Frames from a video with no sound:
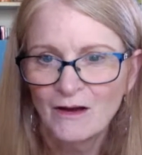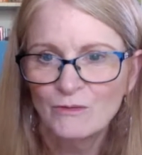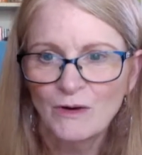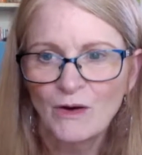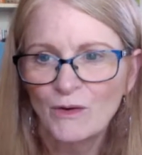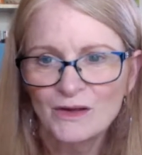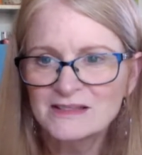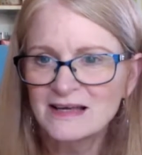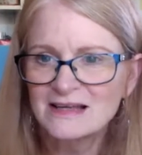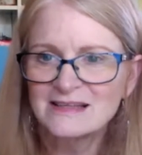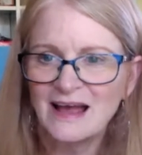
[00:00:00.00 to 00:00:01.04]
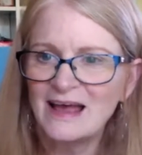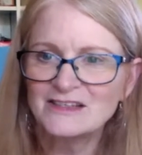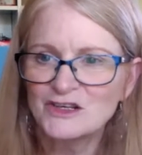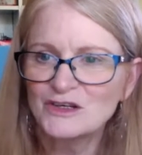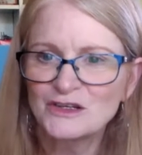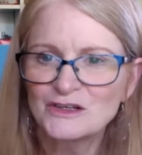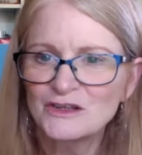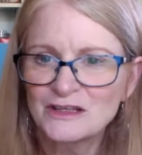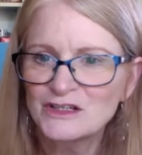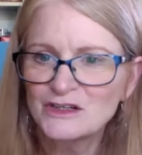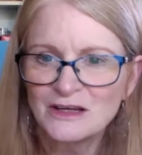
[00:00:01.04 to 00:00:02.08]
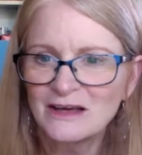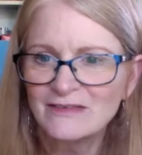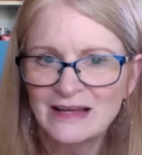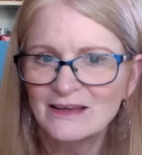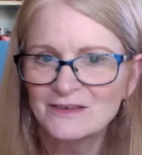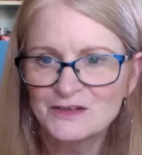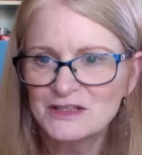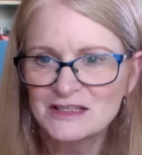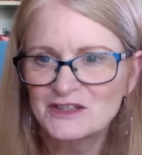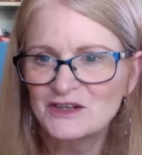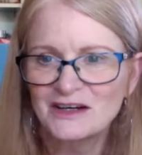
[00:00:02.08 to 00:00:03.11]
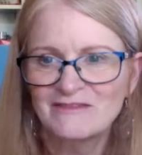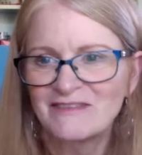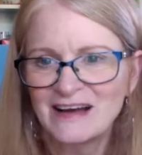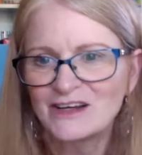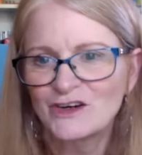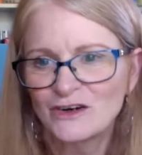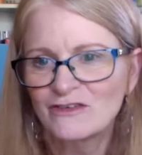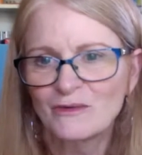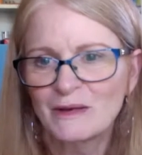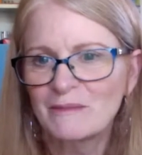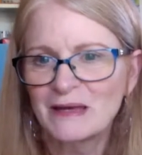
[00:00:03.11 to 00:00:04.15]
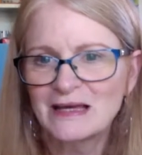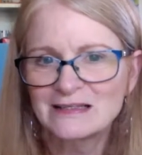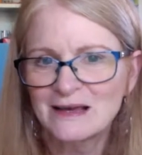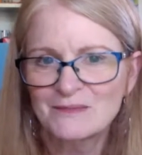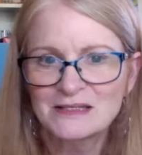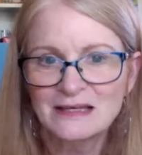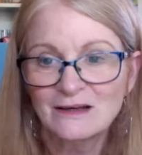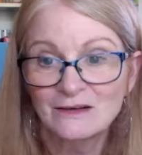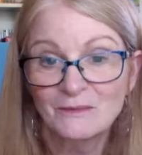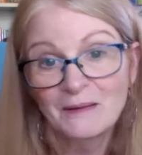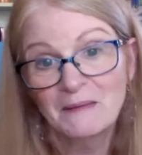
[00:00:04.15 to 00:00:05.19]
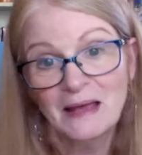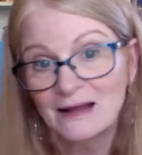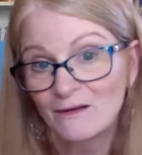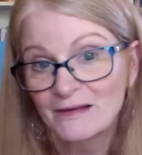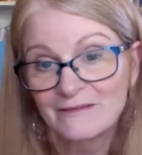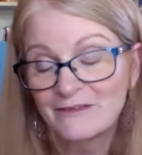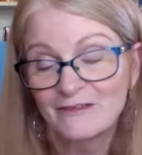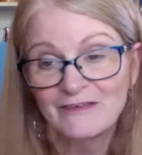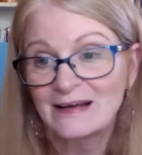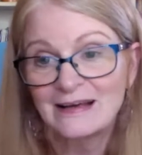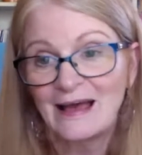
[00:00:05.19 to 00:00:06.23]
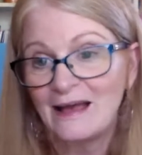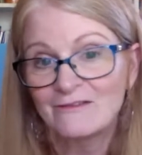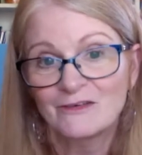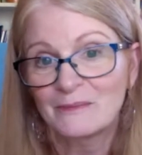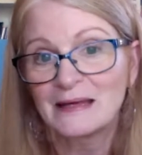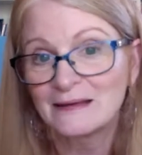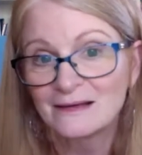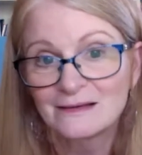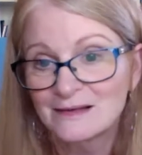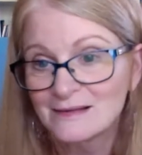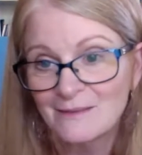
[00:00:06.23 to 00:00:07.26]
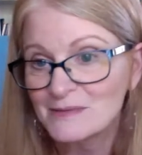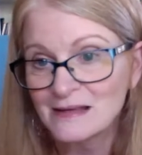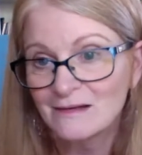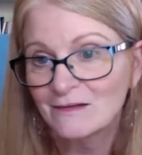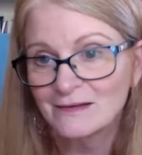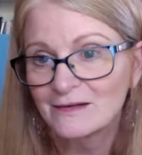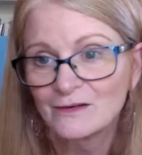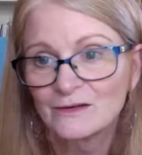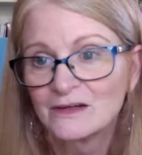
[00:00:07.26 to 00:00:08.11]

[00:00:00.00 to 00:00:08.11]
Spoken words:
Rahul says, I ask you to do the duty of an elder sister and find a girl for me because I'm single. Well, man, only if you'll find a guy for me because I'm single too.